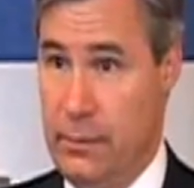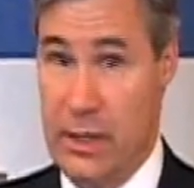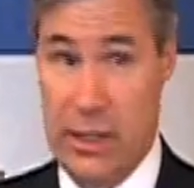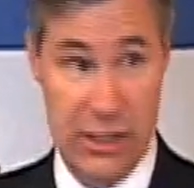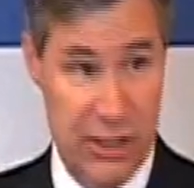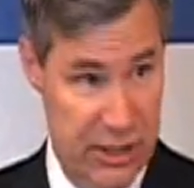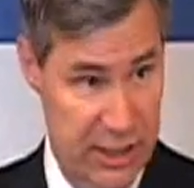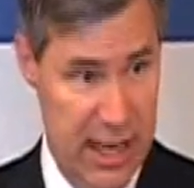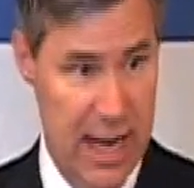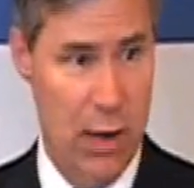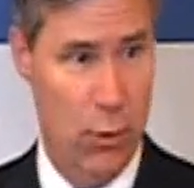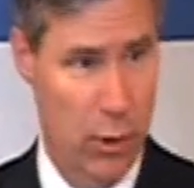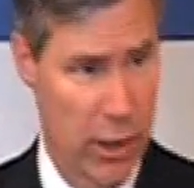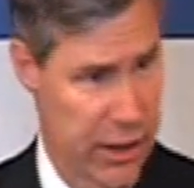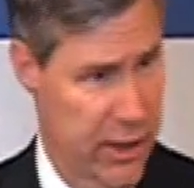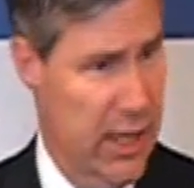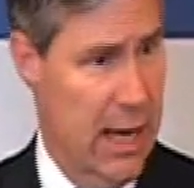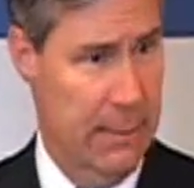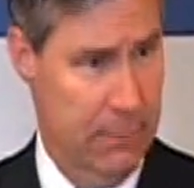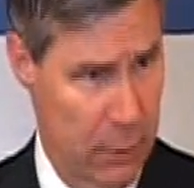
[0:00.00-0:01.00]
Stay
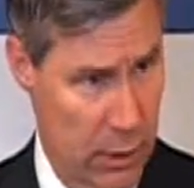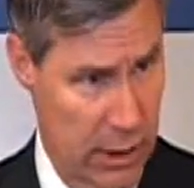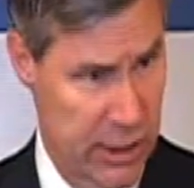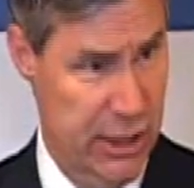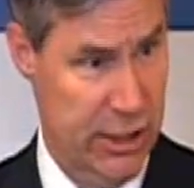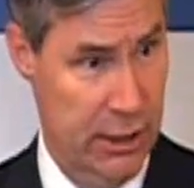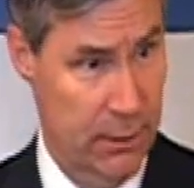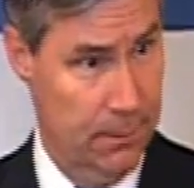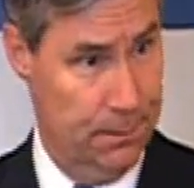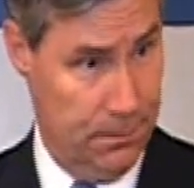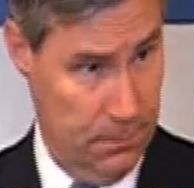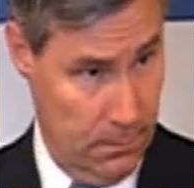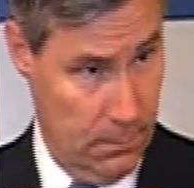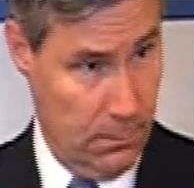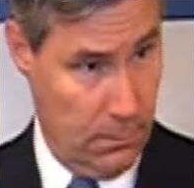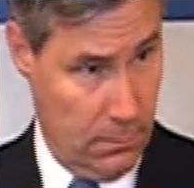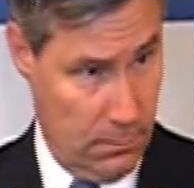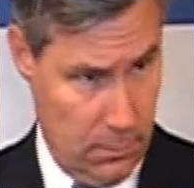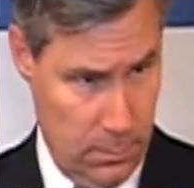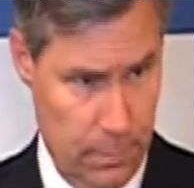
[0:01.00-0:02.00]
with that person
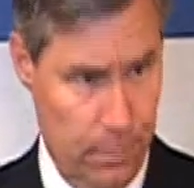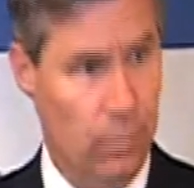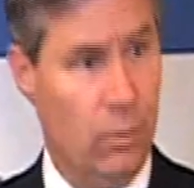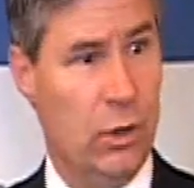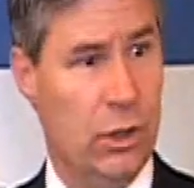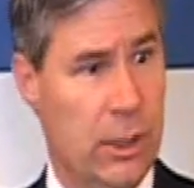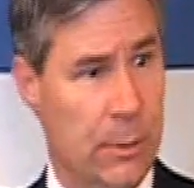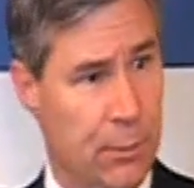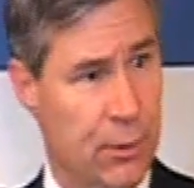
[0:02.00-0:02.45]
to